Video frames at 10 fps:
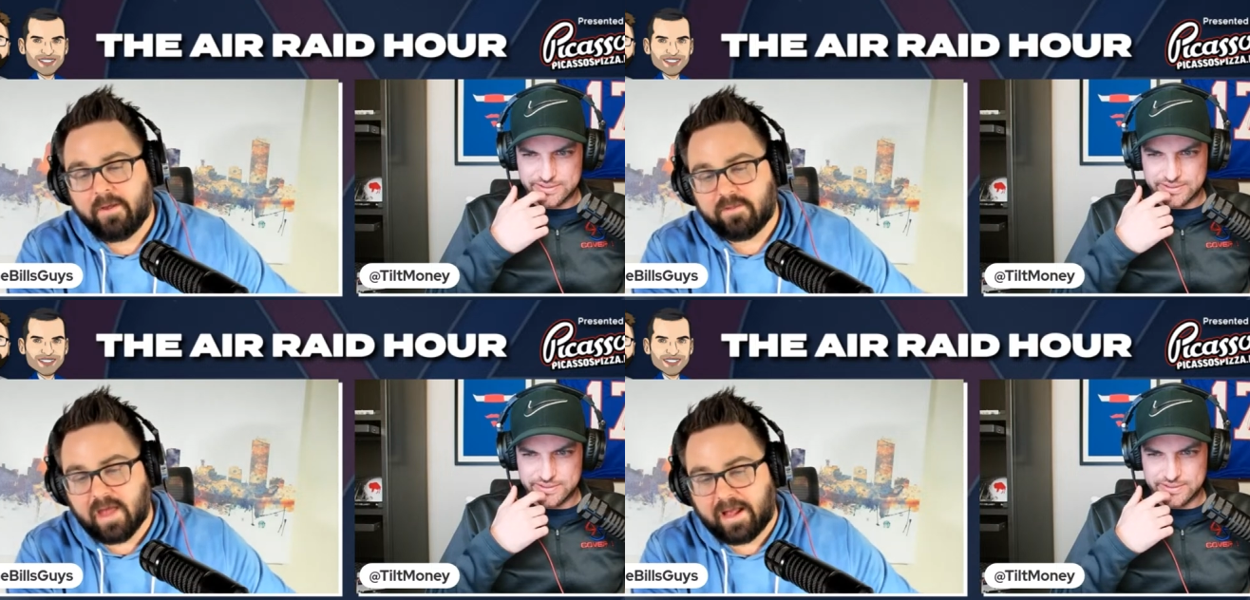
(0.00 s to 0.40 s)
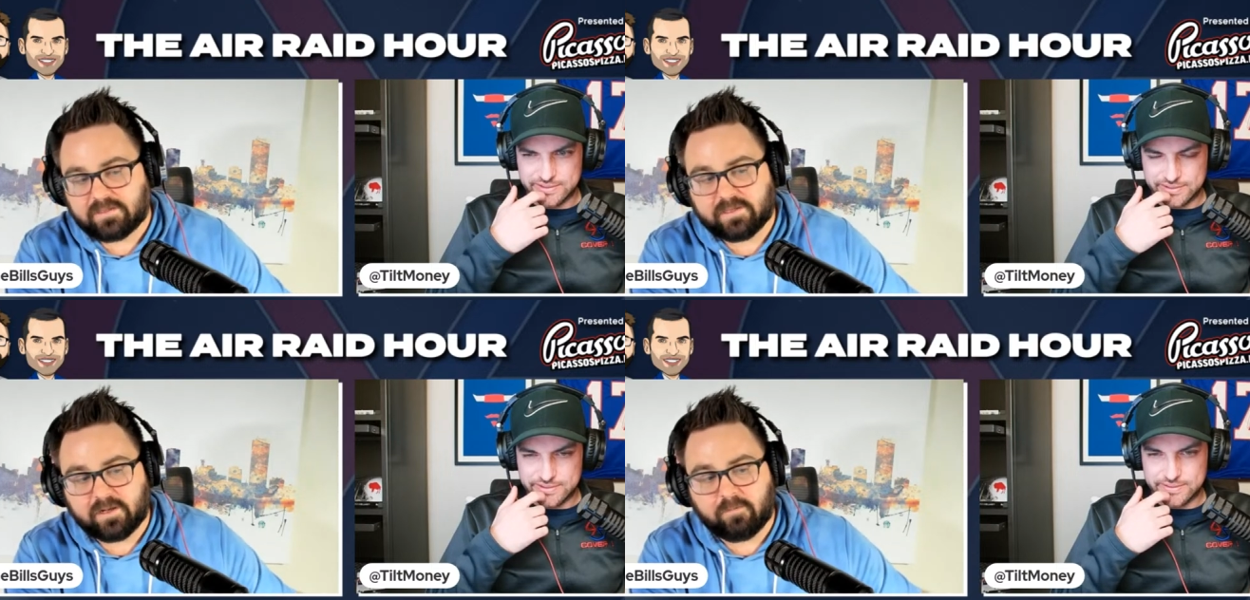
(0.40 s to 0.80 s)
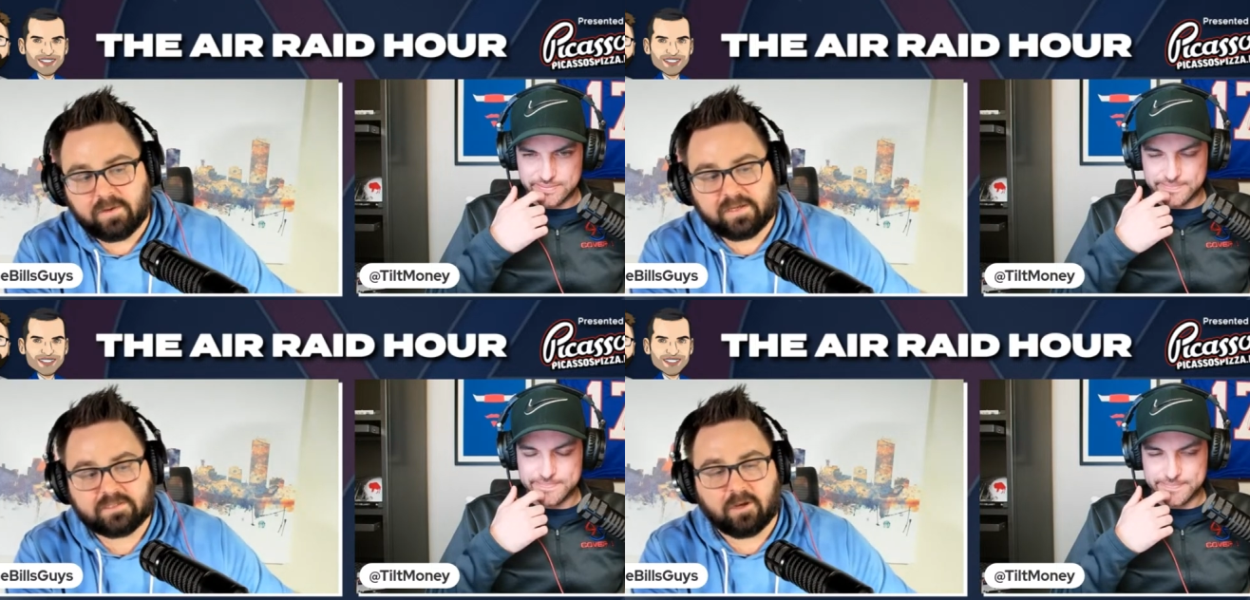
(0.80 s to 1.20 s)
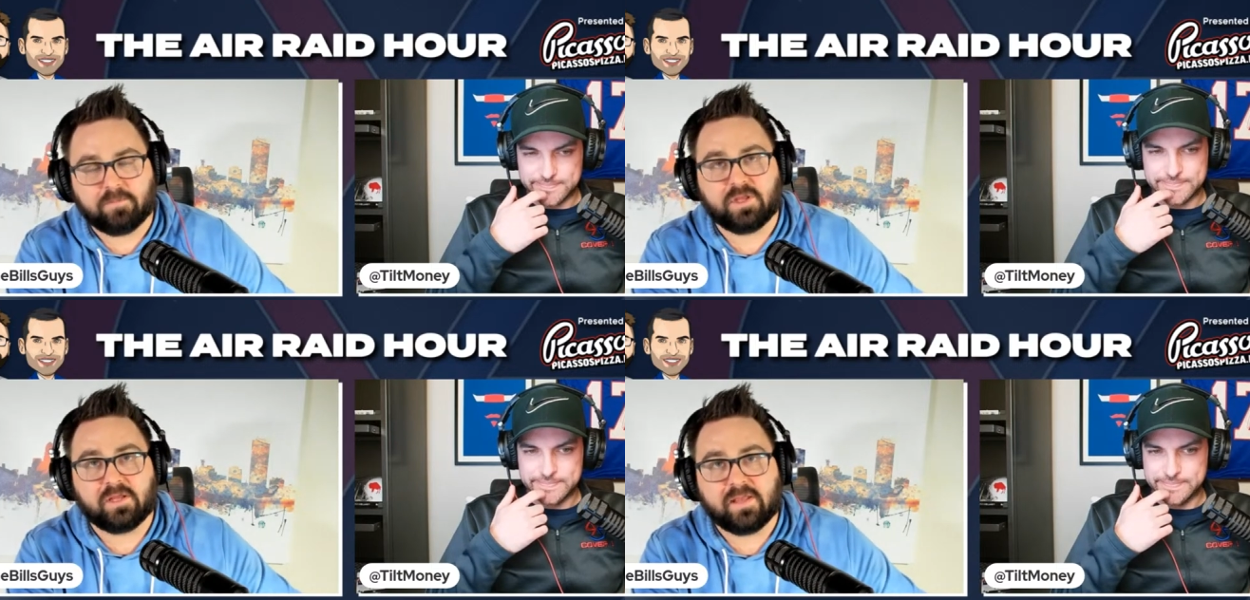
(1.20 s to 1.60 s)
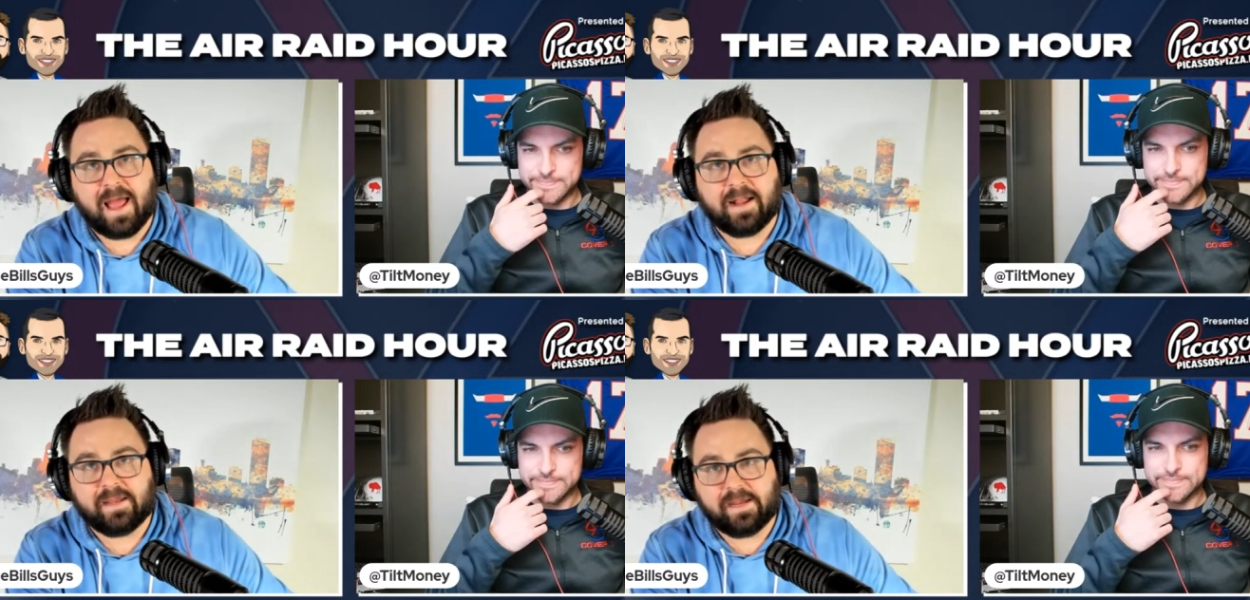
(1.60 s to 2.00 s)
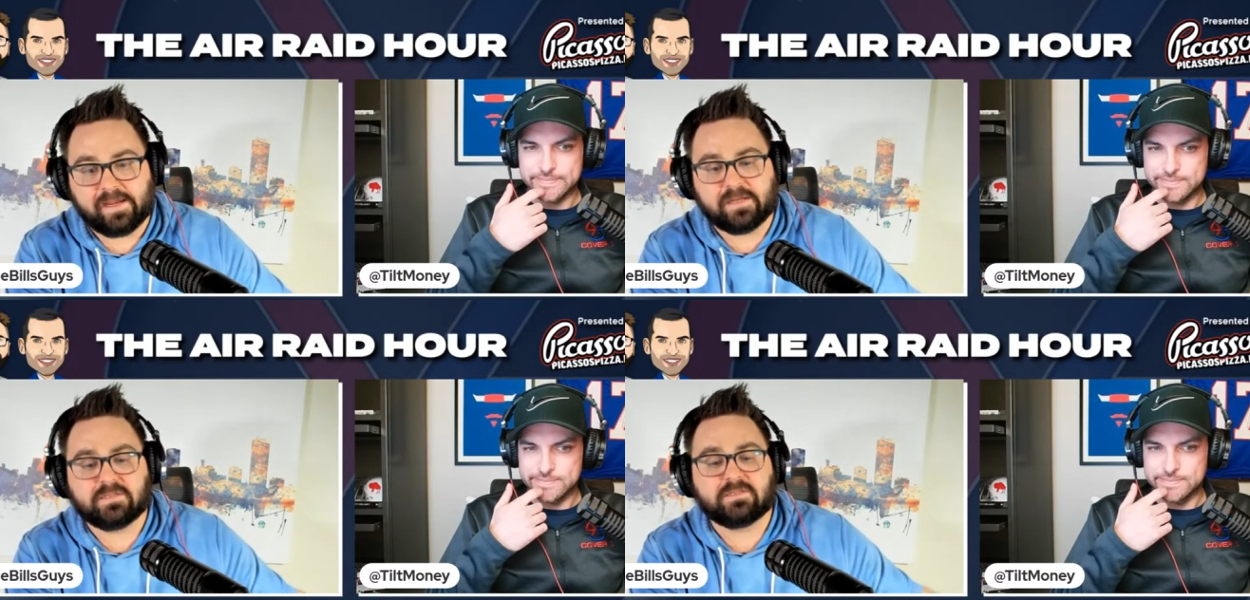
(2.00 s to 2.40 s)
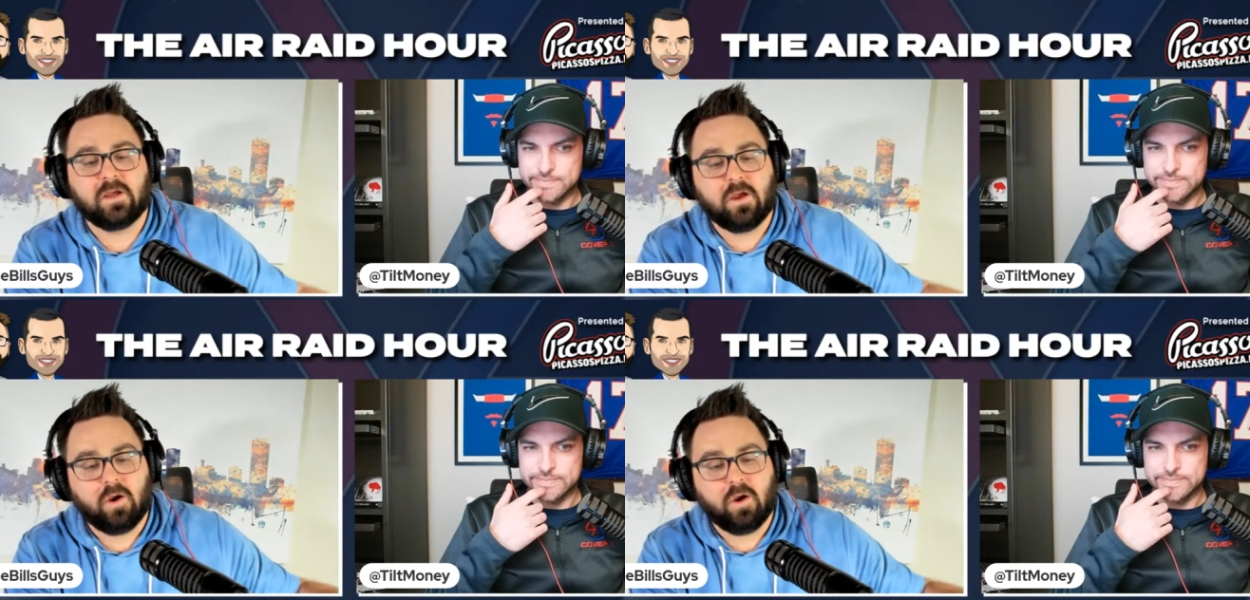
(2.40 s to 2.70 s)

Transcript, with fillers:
Speaker 1: that's going to be something that is